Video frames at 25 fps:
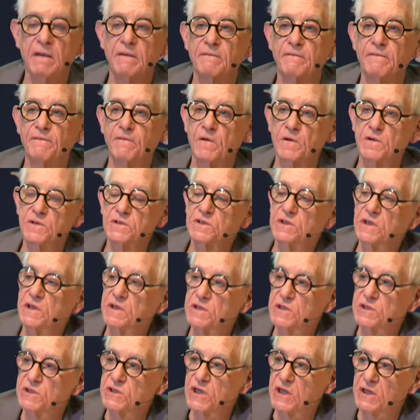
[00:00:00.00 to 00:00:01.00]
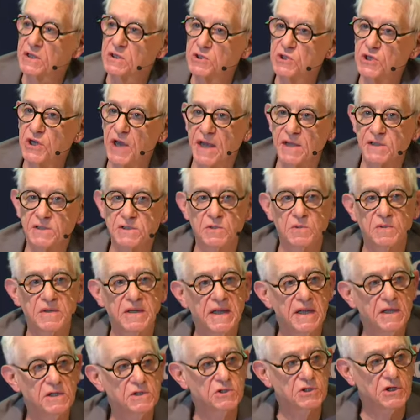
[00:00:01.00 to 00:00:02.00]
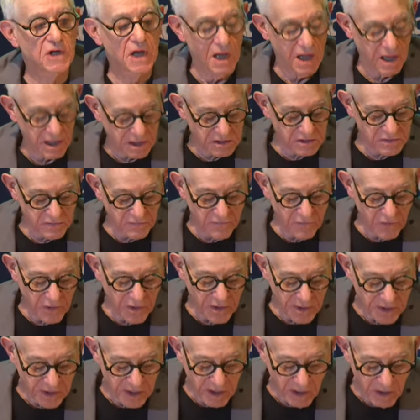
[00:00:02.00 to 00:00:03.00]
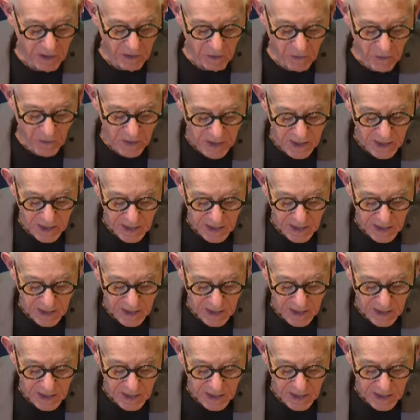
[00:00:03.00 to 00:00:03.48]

First, it suggests Hitchcock's Vertigo,